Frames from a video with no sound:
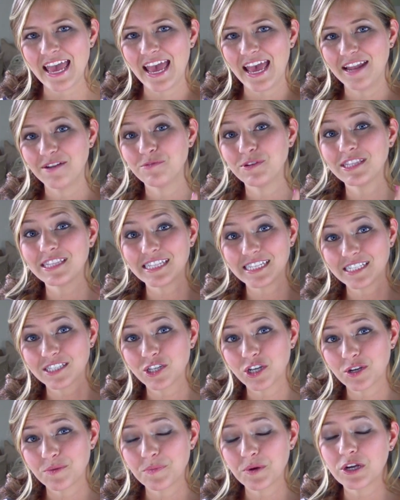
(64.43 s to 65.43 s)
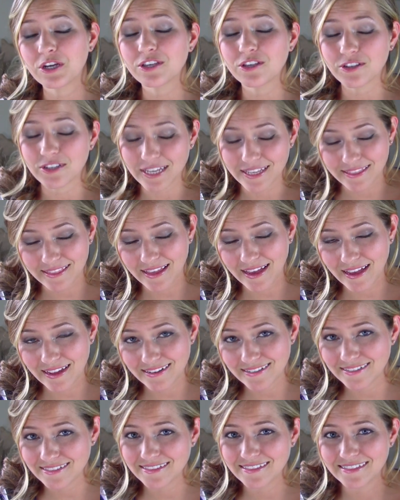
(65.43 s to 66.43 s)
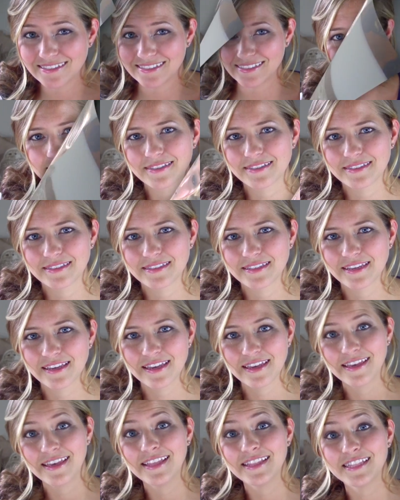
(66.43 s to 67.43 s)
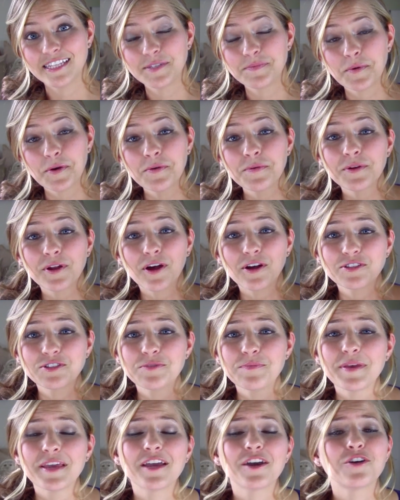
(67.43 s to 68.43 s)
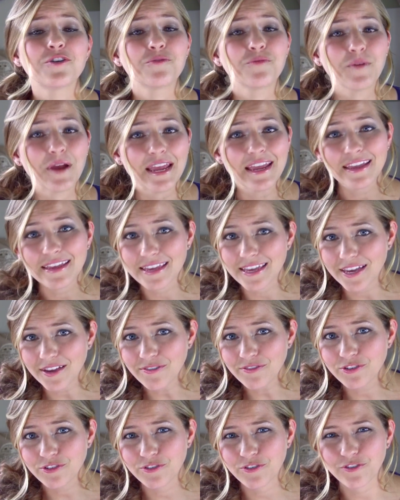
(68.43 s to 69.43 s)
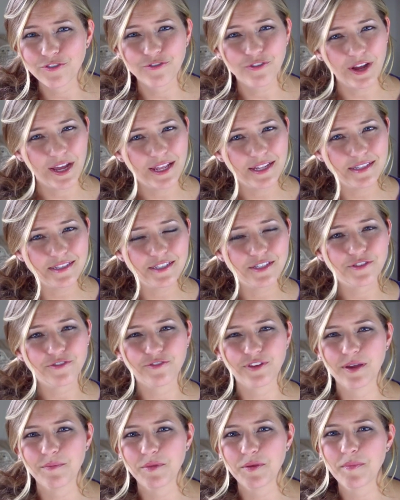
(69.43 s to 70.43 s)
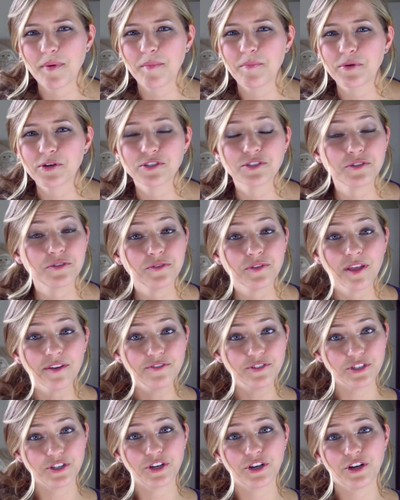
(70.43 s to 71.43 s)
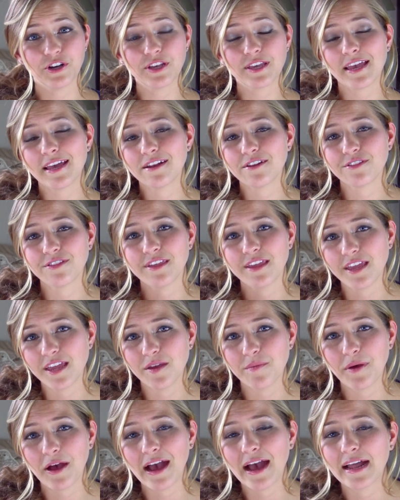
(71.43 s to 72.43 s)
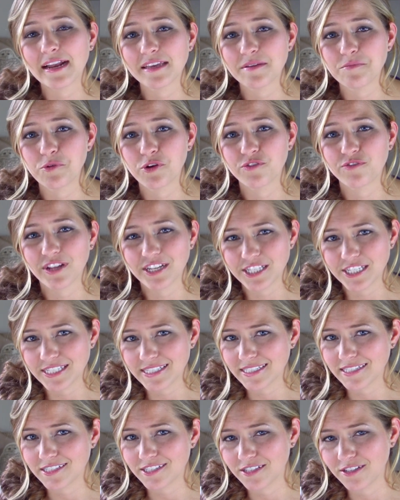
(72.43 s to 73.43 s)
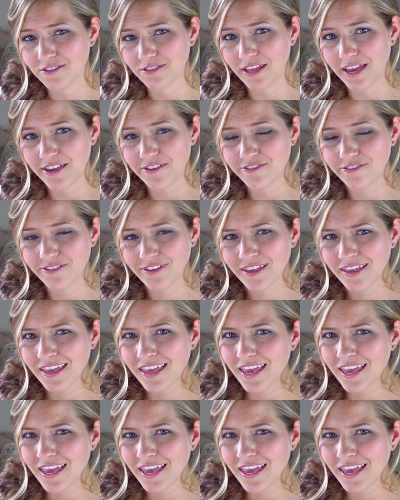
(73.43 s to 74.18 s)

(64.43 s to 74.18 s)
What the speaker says: And with this cookbook, you'll get that. This book would also make a great gift for friends or family members who love to cook and are thinking about adding more veggies into their life.